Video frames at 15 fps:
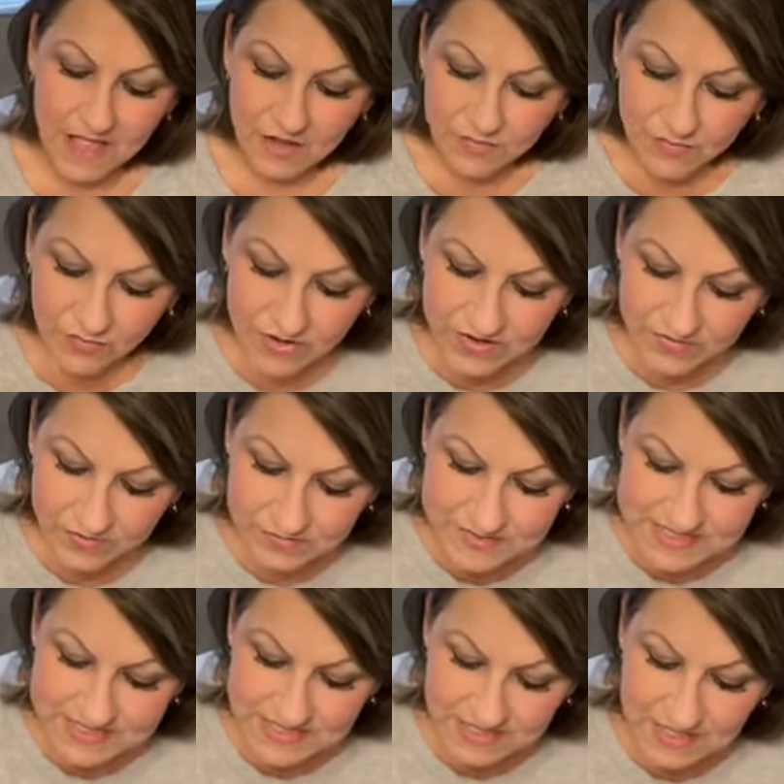Free from
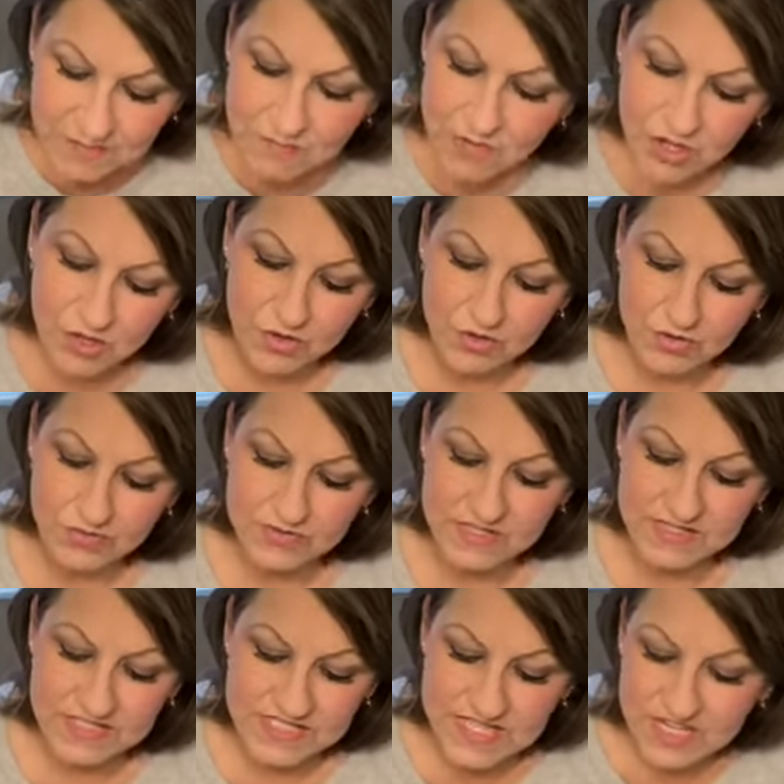silly moods
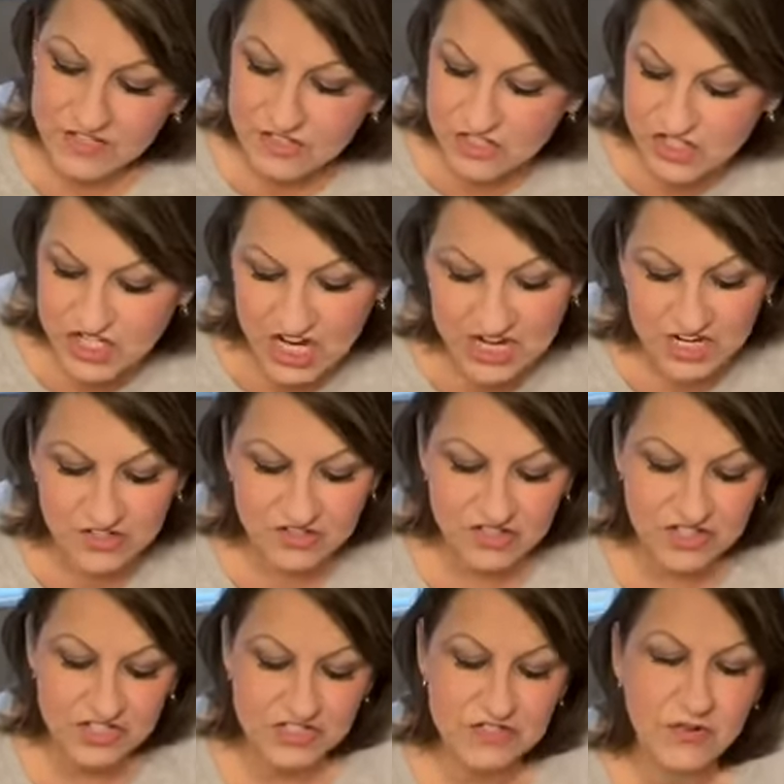and sudden
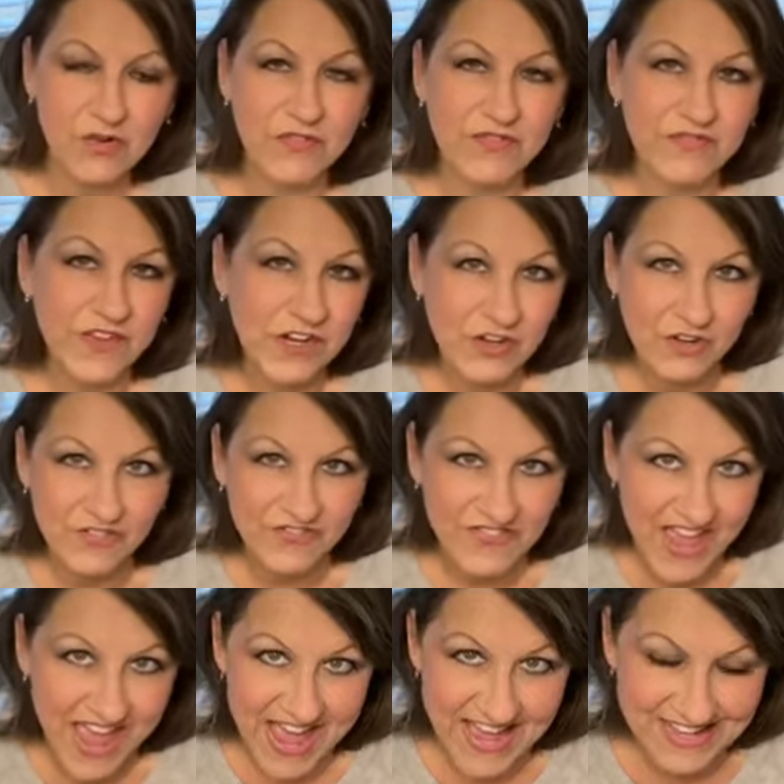changes or fickle
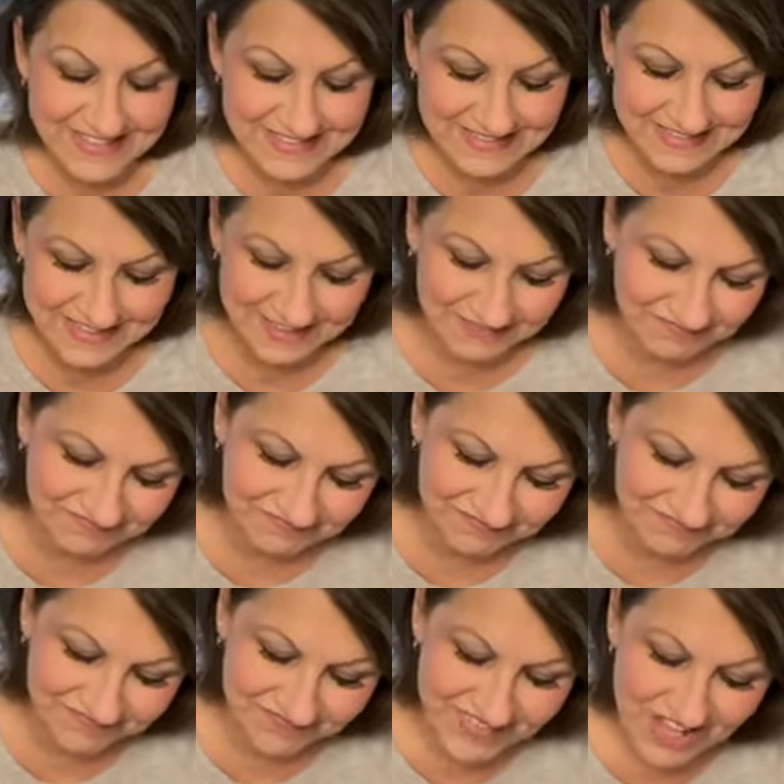fads.
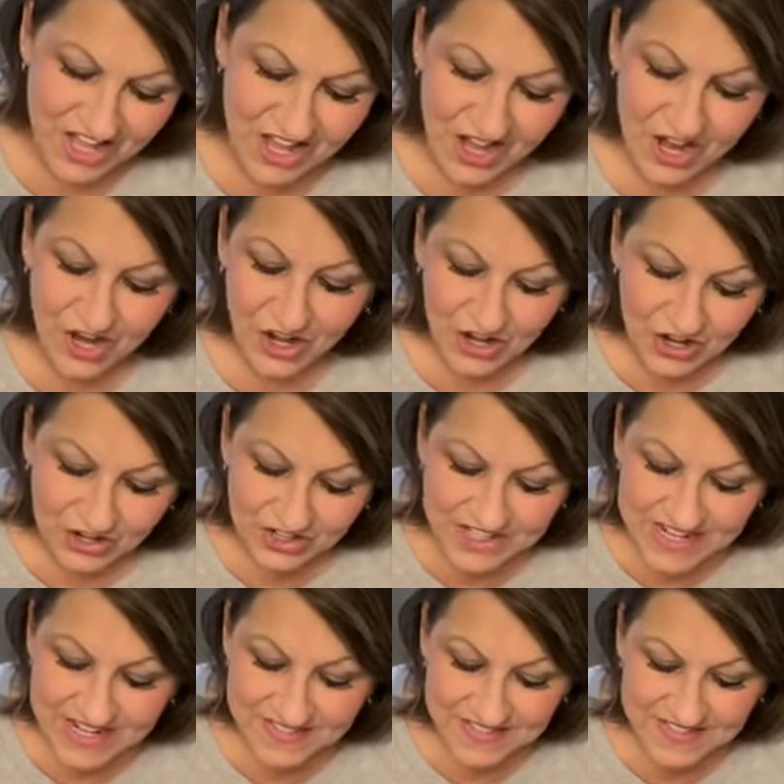
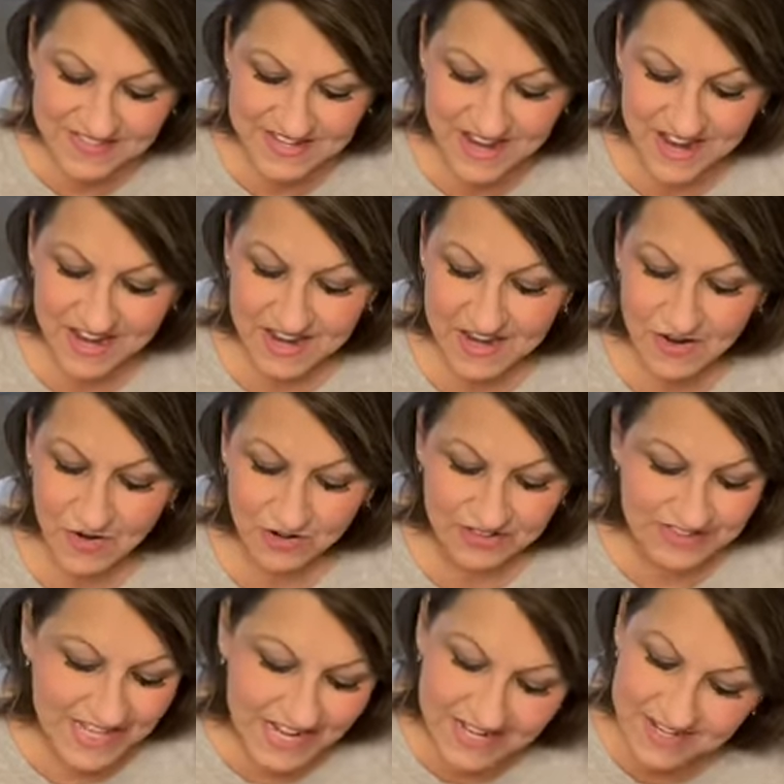Early in the day
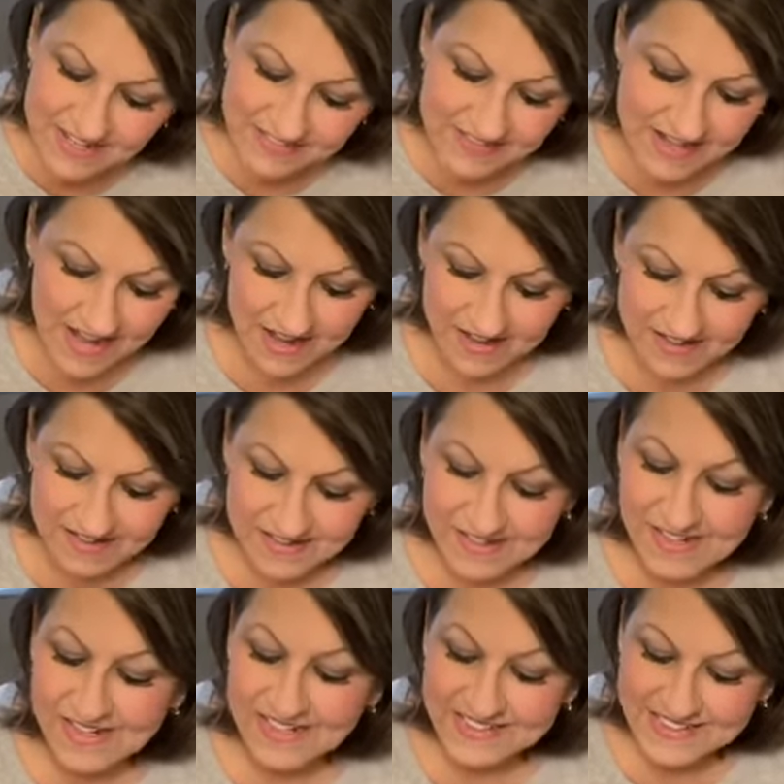or late at night,
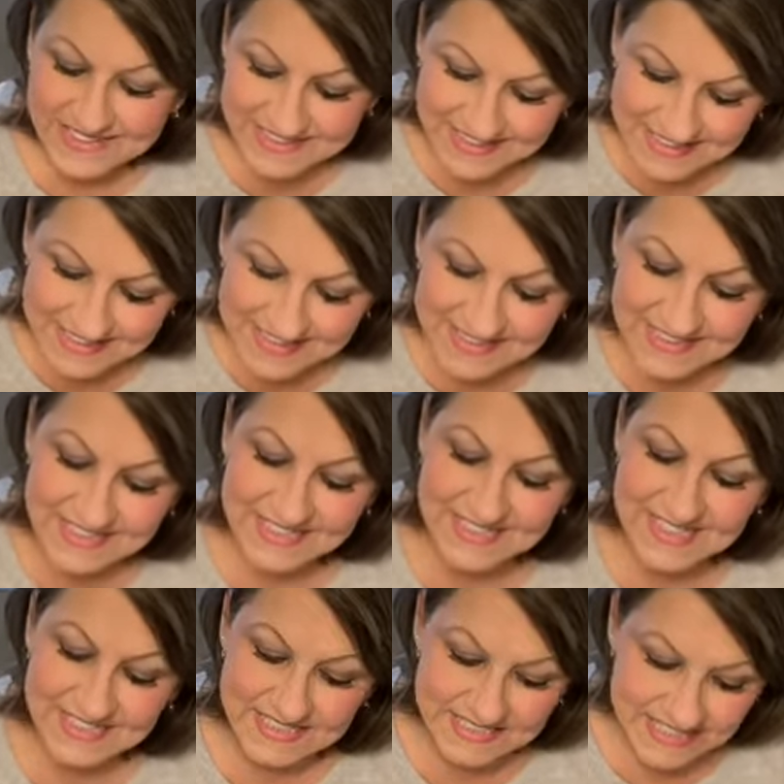
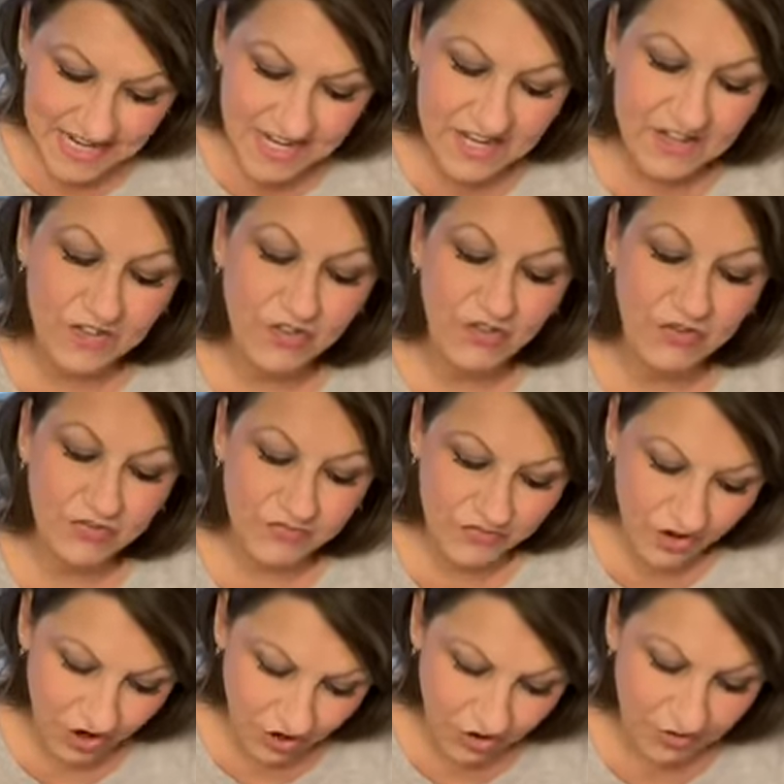consistency stands
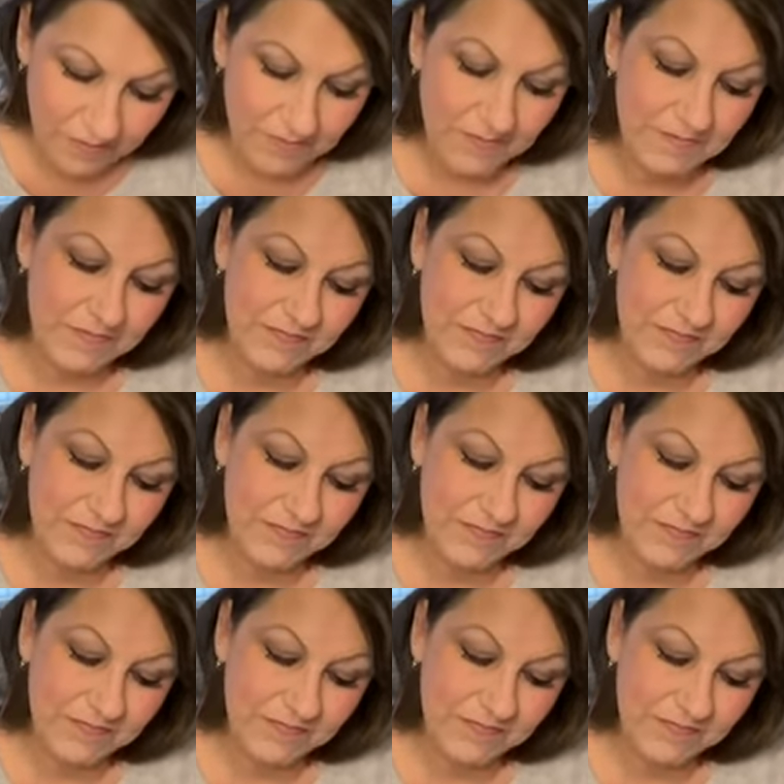firm.